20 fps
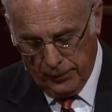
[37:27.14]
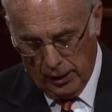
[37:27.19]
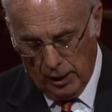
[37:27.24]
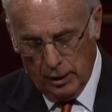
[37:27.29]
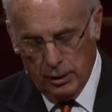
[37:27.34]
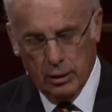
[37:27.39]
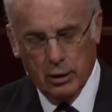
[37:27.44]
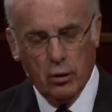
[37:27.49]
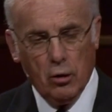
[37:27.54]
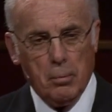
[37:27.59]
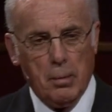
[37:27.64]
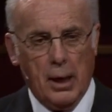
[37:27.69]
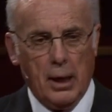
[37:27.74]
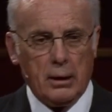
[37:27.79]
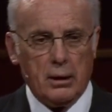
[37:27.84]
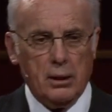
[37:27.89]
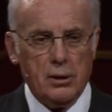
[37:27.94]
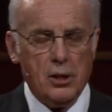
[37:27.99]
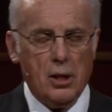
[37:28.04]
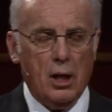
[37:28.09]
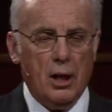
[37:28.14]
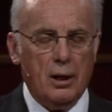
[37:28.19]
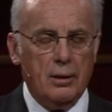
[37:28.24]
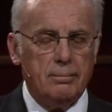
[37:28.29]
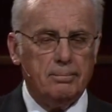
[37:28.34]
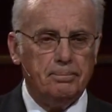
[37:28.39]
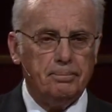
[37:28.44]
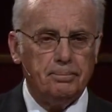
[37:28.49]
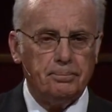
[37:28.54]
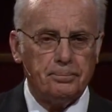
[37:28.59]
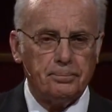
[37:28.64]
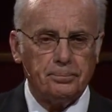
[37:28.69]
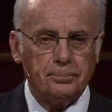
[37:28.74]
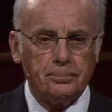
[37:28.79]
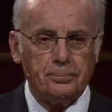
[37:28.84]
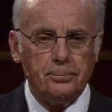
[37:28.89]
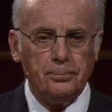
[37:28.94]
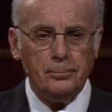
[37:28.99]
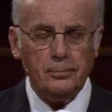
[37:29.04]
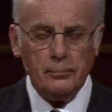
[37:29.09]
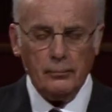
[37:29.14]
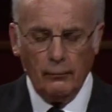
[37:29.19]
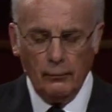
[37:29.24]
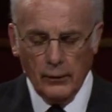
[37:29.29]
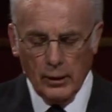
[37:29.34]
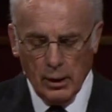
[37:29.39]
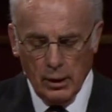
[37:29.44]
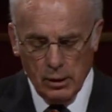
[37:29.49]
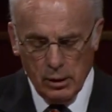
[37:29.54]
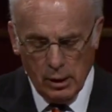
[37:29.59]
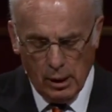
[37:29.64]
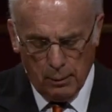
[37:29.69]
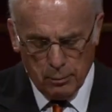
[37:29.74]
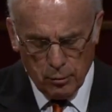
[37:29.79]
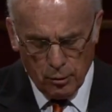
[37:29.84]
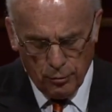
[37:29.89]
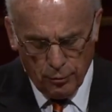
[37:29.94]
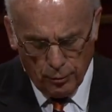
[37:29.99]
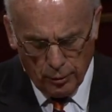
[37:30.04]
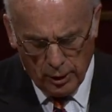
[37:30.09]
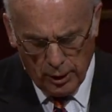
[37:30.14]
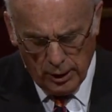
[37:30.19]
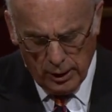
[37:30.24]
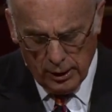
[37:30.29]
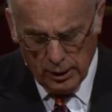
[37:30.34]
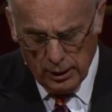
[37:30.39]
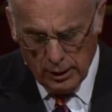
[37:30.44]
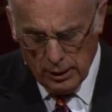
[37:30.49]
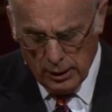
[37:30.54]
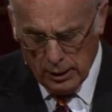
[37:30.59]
Now you can go back to John chapter 3.